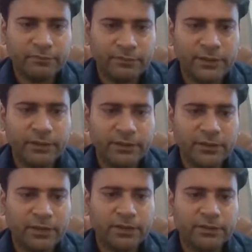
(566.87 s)
very
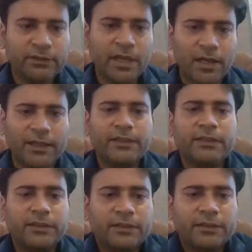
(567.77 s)
high
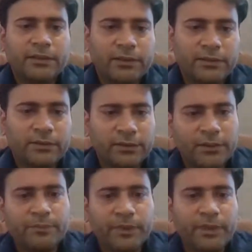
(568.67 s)
in
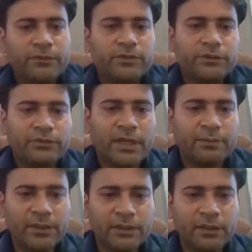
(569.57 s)
compared to the July
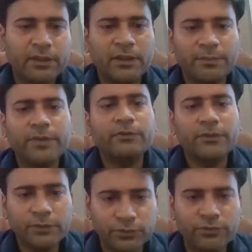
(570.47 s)
month, compared to
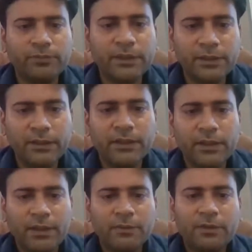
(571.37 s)
the June month.
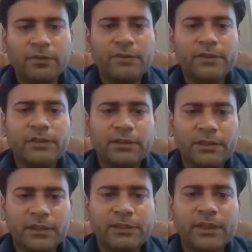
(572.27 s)
But obviously
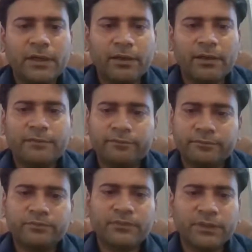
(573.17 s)
things are
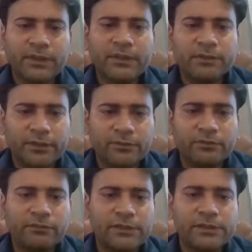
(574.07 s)
getting
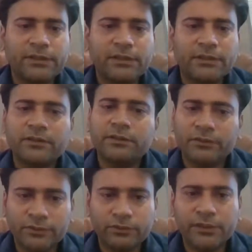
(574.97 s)
worse in
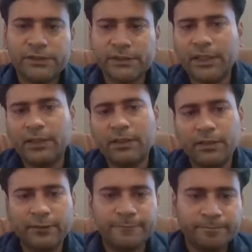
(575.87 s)
US
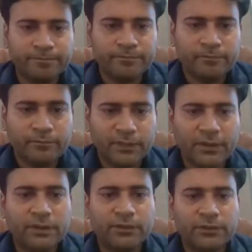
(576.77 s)
and
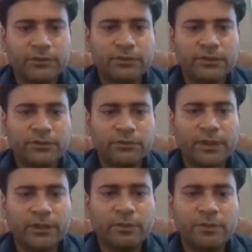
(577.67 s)
UK
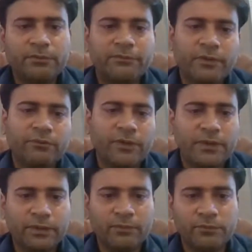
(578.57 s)
economy, from
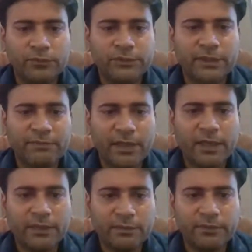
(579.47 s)
where the most
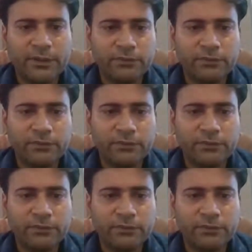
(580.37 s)
FII come